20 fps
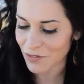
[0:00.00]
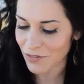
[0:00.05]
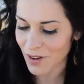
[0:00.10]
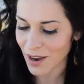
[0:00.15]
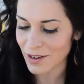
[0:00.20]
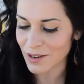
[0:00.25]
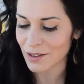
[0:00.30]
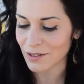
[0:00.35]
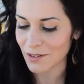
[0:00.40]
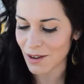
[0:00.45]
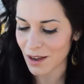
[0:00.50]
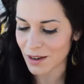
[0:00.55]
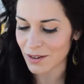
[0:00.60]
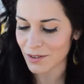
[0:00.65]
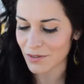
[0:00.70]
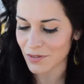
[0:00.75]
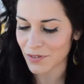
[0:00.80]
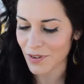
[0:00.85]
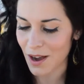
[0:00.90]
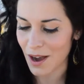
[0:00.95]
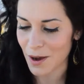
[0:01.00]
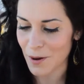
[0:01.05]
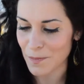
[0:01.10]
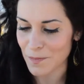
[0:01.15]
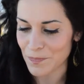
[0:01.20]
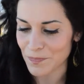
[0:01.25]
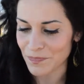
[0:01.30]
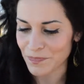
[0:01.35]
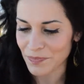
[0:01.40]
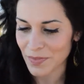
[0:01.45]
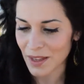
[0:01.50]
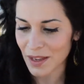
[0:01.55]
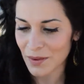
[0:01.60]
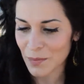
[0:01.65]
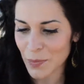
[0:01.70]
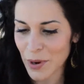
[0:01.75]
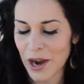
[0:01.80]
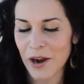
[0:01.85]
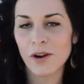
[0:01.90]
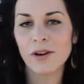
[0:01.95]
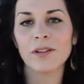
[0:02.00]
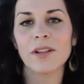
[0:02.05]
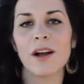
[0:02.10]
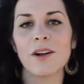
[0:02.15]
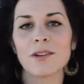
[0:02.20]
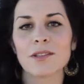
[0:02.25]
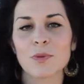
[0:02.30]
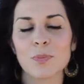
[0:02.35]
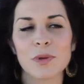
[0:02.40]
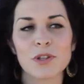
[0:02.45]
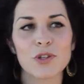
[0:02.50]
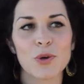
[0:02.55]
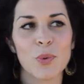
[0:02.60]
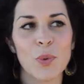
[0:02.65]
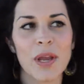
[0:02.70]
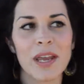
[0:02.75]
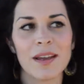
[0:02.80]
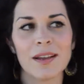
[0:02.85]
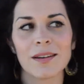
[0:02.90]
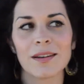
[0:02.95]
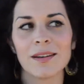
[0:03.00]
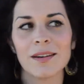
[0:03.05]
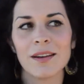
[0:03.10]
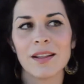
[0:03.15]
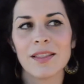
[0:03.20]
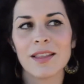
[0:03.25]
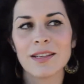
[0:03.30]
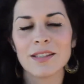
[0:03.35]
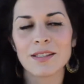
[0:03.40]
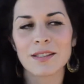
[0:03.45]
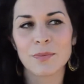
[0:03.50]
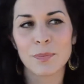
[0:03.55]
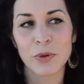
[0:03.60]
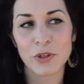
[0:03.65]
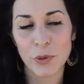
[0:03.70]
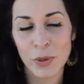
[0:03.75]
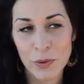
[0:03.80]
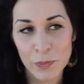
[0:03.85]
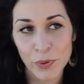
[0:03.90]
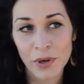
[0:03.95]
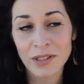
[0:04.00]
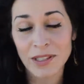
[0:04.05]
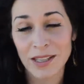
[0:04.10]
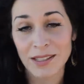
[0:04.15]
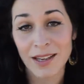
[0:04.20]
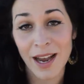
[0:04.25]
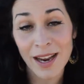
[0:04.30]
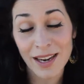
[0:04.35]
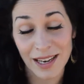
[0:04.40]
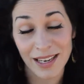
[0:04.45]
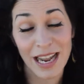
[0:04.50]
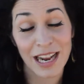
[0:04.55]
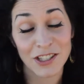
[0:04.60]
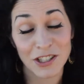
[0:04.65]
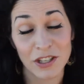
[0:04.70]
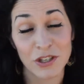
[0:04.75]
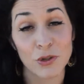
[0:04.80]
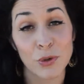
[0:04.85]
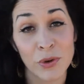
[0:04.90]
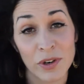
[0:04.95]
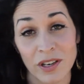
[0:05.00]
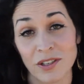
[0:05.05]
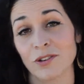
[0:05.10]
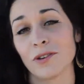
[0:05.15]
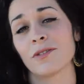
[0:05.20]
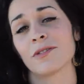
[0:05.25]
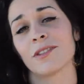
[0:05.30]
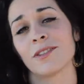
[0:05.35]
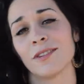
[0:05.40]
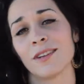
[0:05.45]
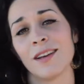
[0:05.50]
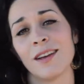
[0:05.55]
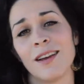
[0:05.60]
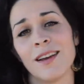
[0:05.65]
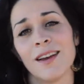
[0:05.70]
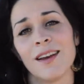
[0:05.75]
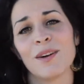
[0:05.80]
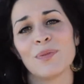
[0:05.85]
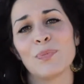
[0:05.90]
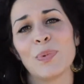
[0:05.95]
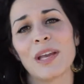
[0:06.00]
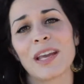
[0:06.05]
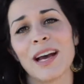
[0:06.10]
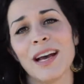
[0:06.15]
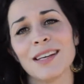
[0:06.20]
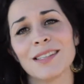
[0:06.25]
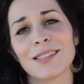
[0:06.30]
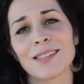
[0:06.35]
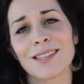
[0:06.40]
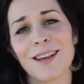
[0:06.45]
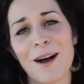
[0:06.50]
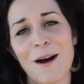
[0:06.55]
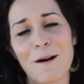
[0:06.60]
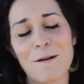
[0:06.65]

Find a lot of parallels between Princess Ida and actually Turandot, because